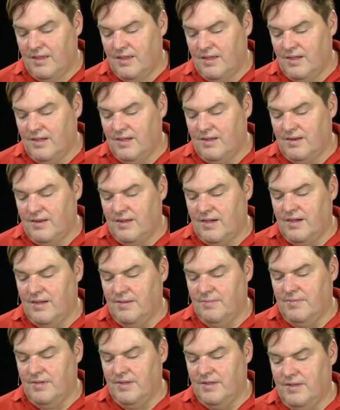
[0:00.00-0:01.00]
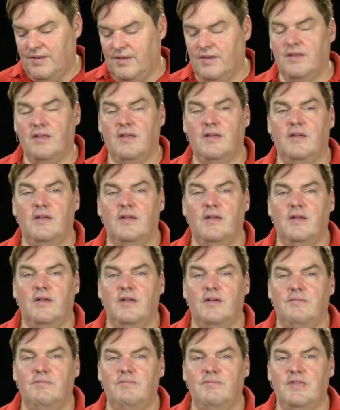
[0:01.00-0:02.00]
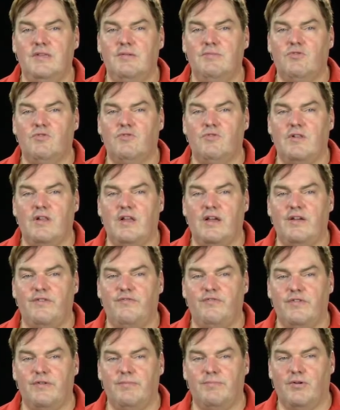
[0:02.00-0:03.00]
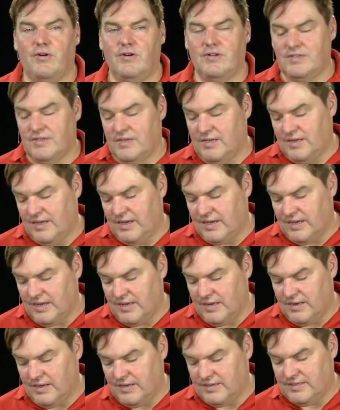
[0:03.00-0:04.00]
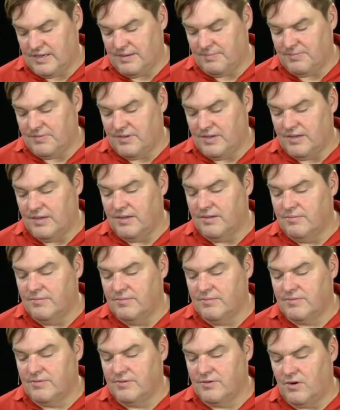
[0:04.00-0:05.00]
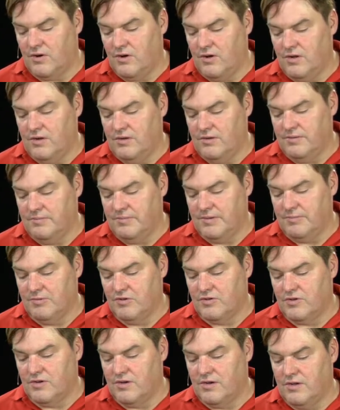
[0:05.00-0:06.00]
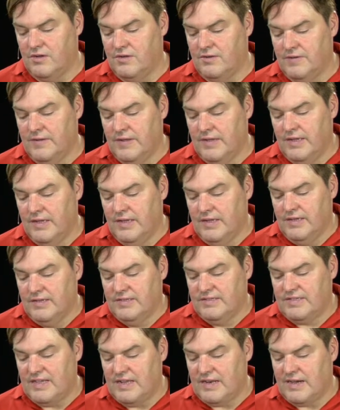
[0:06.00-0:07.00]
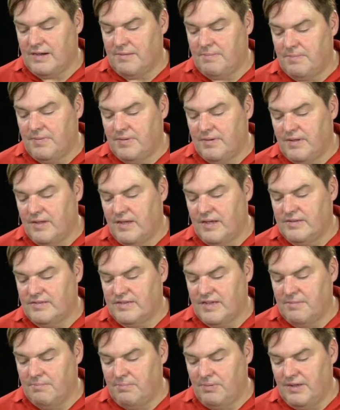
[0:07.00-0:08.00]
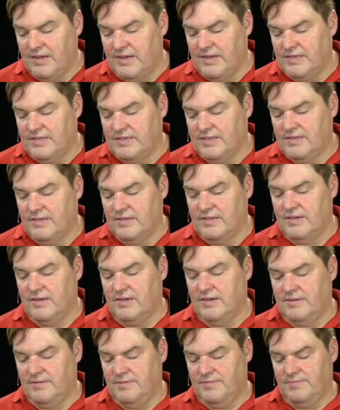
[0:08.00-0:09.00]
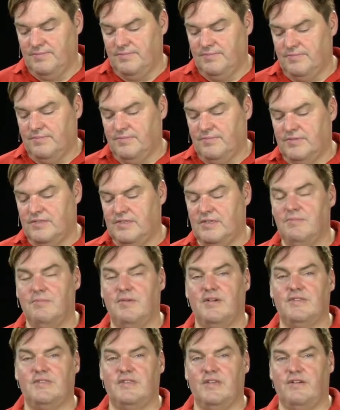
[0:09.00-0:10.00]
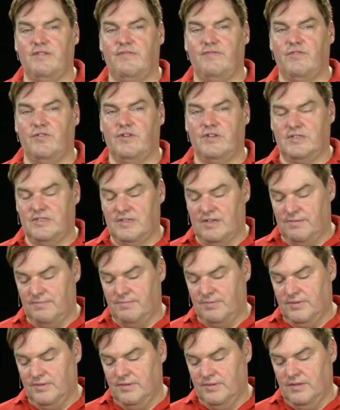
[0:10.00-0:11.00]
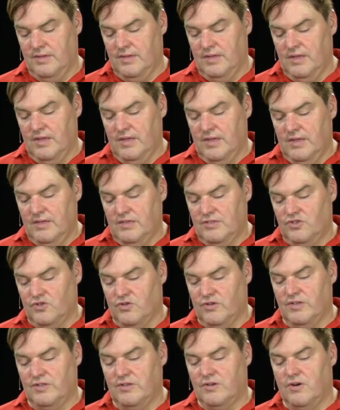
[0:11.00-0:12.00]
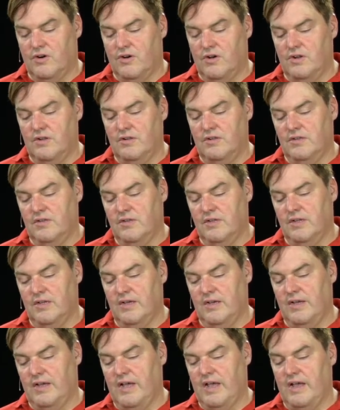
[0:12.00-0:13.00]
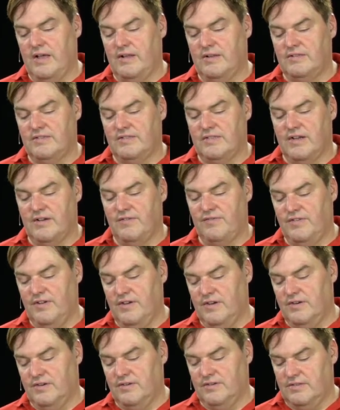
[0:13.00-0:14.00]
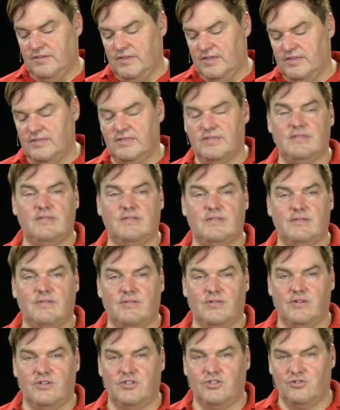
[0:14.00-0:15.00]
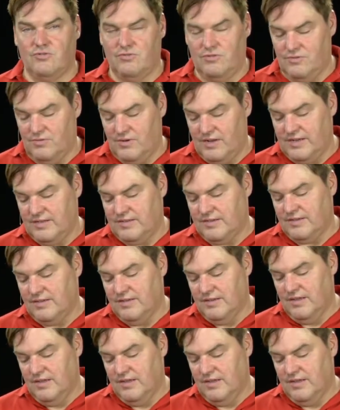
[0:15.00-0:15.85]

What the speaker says: and I'm in mimoLive Reporter, and I can accept the call, the mimoCall, set up a template, see myself, for example, join call, add stuff here, that's gonna show you later,